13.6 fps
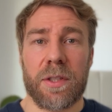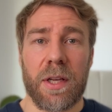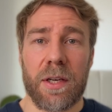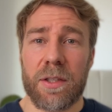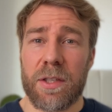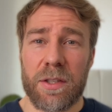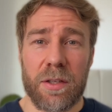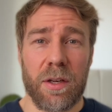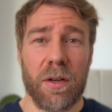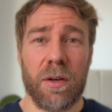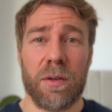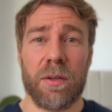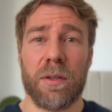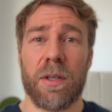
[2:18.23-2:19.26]
started to
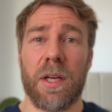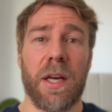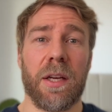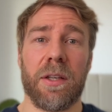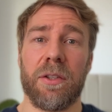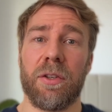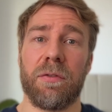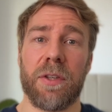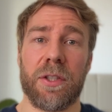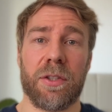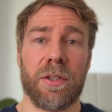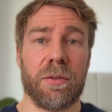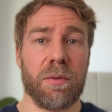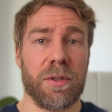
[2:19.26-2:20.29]
slow, adding new
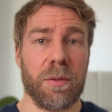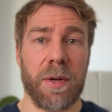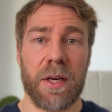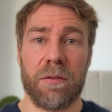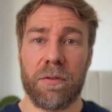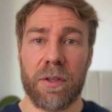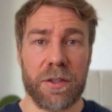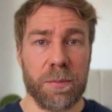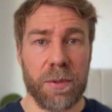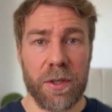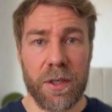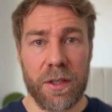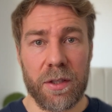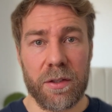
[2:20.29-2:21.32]
features was a painful
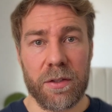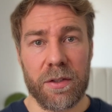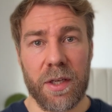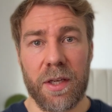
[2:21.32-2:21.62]
experience,